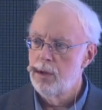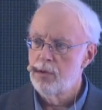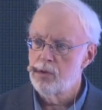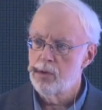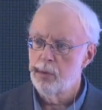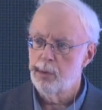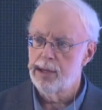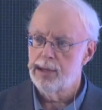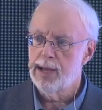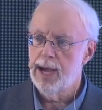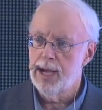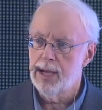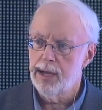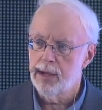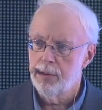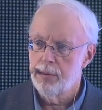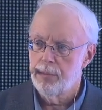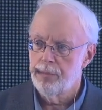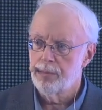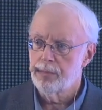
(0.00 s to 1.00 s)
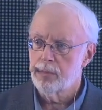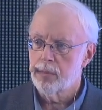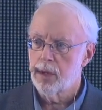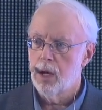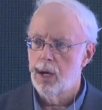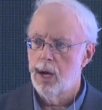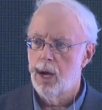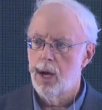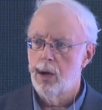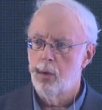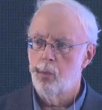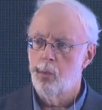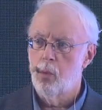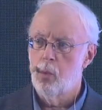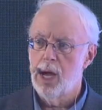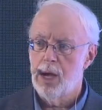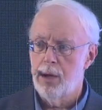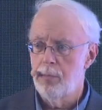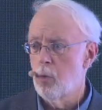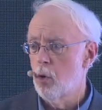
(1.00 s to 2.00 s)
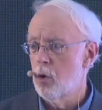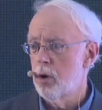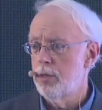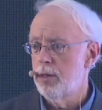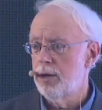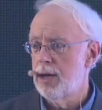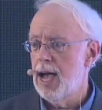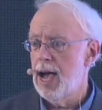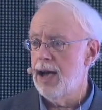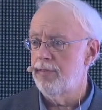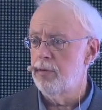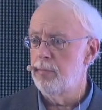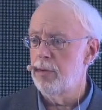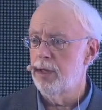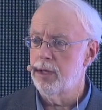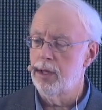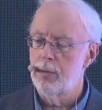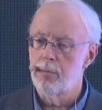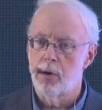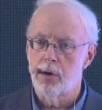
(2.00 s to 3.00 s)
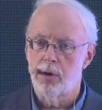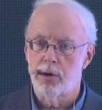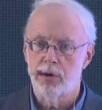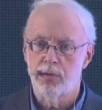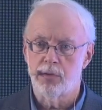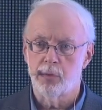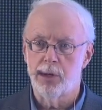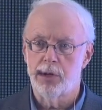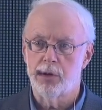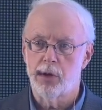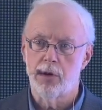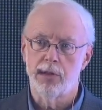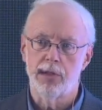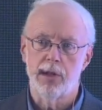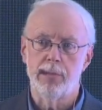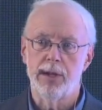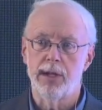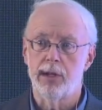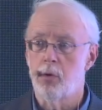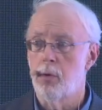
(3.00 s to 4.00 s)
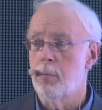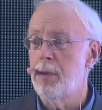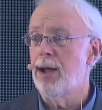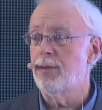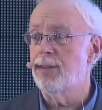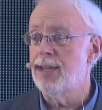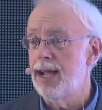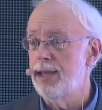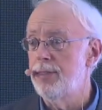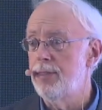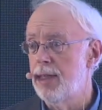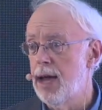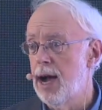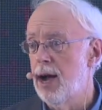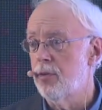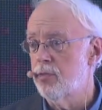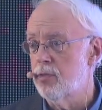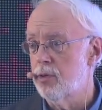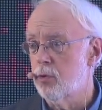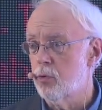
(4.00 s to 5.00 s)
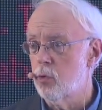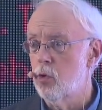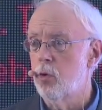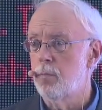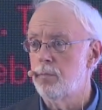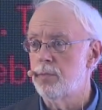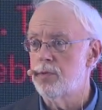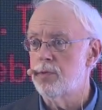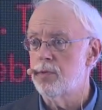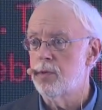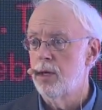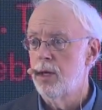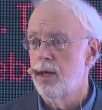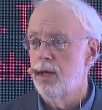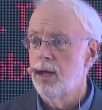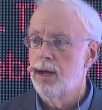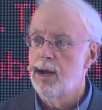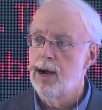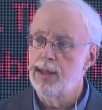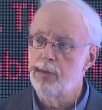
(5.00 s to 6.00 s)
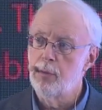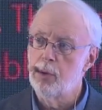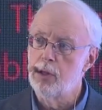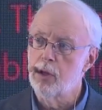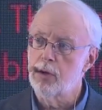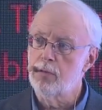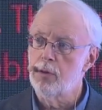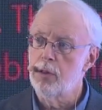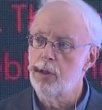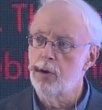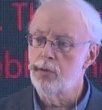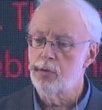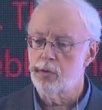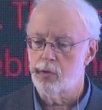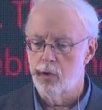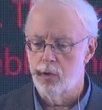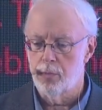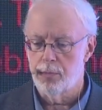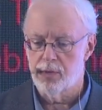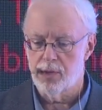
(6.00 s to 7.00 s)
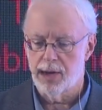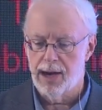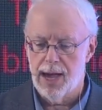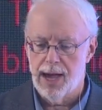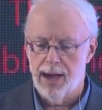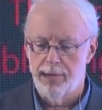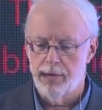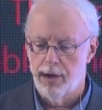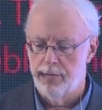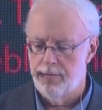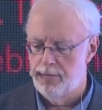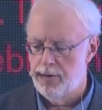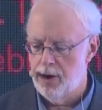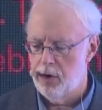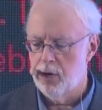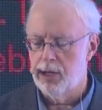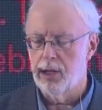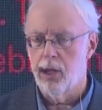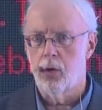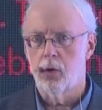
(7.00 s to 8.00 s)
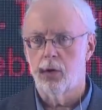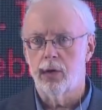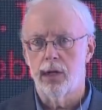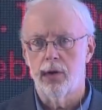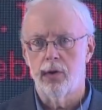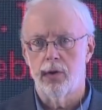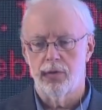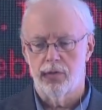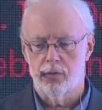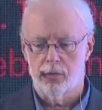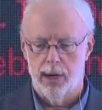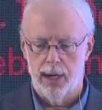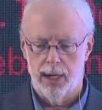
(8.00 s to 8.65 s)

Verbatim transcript: So we take uh, way more than half a million murders, we turn them into about 10,000 groups, and we look for those groups that have a very low clearance